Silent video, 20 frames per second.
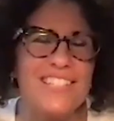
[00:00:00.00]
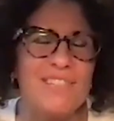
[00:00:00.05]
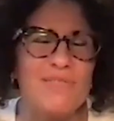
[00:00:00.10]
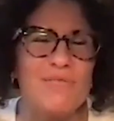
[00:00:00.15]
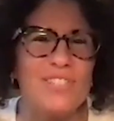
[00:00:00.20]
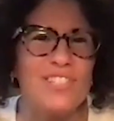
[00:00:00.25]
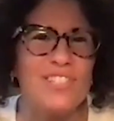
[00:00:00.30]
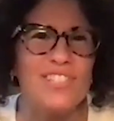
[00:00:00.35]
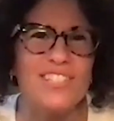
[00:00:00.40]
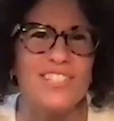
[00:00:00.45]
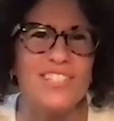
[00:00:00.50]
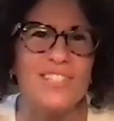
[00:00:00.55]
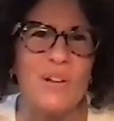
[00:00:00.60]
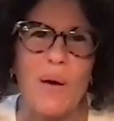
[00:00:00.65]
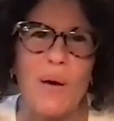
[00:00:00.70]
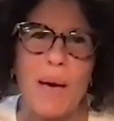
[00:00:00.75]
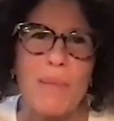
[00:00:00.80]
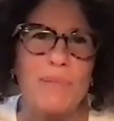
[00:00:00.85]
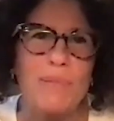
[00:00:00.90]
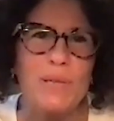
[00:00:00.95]
He was just so
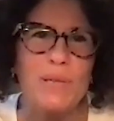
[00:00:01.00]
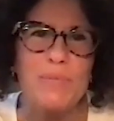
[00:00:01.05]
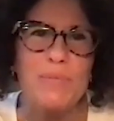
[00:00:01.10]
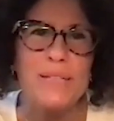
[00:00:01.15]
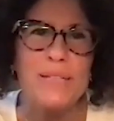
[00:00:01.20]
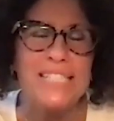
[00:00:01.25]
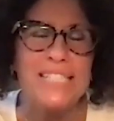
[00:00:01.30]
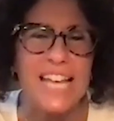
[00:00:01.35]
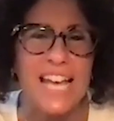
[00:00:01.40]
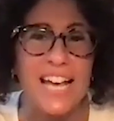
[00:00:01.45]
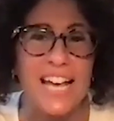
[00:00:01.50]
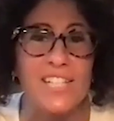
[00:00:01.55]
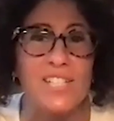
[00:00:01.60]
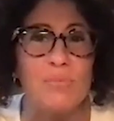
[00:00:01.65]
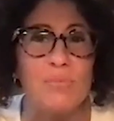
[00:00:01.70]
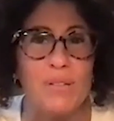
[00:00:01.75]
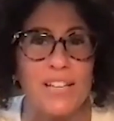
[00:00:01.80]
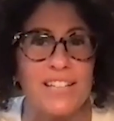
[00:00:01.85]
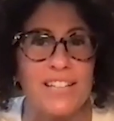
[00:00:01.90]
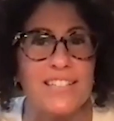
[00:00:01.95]
happy to be Dash
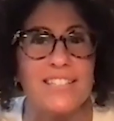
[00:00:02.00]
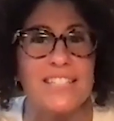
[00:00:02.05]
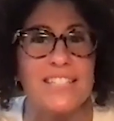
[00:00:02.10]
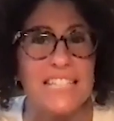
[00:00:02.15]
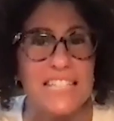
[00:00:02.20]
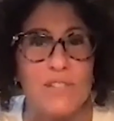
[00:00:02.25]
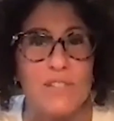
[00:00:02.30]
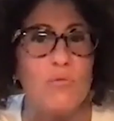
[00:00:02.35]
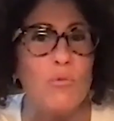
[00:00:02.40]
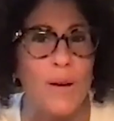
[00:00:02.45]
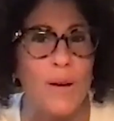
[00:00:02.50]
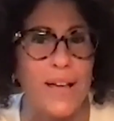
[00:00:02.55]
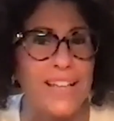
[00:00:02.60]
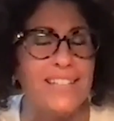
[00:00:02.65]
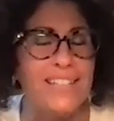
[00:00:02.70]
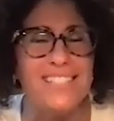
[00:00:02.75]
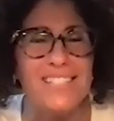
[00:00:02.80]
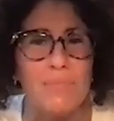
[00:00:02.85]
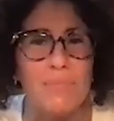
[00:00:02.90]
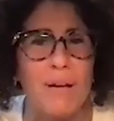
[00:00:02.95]
because he
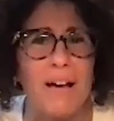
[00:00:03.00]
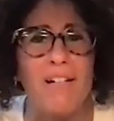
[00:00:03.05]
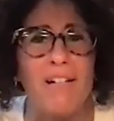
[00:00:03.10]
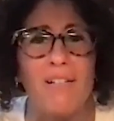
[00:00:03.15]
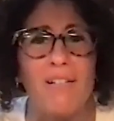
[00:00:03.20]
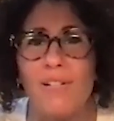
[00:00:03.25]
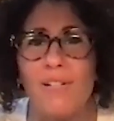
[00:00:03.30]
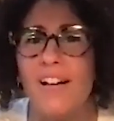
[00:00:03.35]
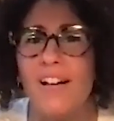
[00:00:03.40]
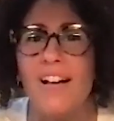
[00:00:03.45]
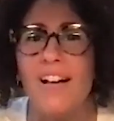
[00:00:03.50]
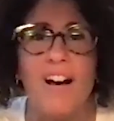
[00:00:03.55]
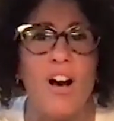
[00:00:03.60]
went about